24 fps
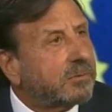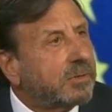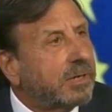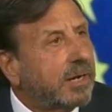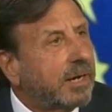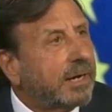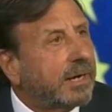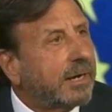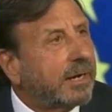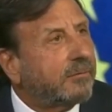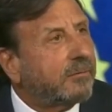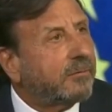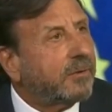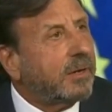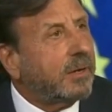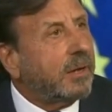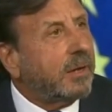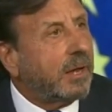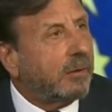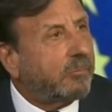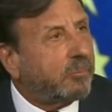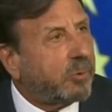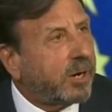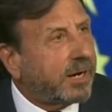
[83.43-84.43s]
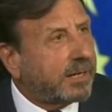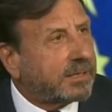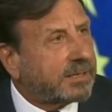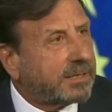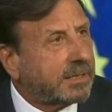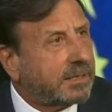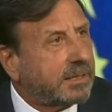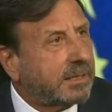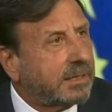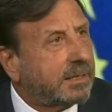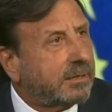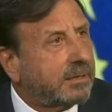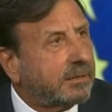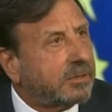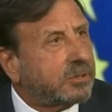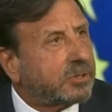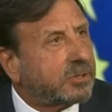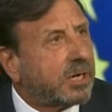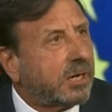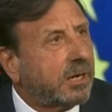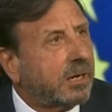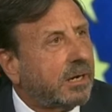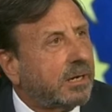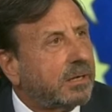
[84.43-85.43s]
We have a Brexiteer in
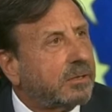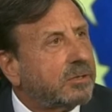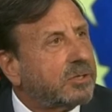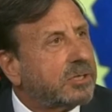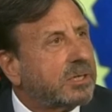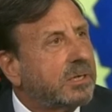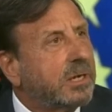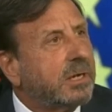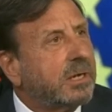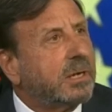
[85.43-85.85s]
charge